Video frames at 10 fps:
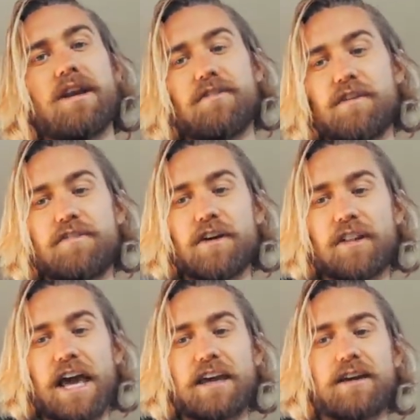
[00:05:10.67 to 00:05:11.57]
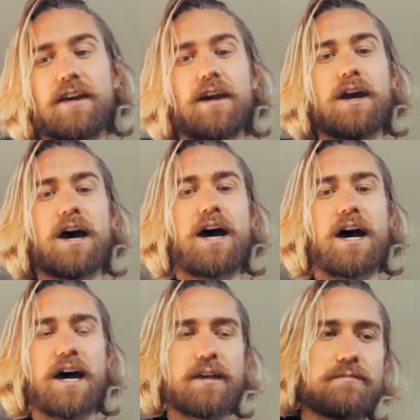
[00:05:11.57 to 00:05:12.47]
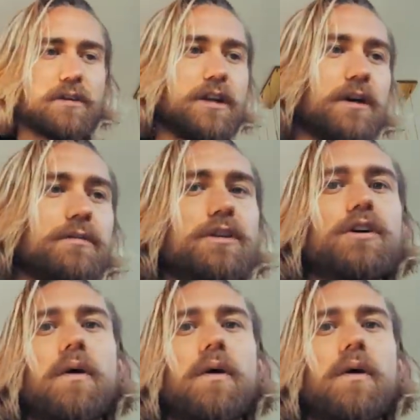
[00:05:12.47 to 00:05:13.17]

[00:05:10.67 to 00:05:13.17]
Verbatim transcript: And if you feel like, you know, you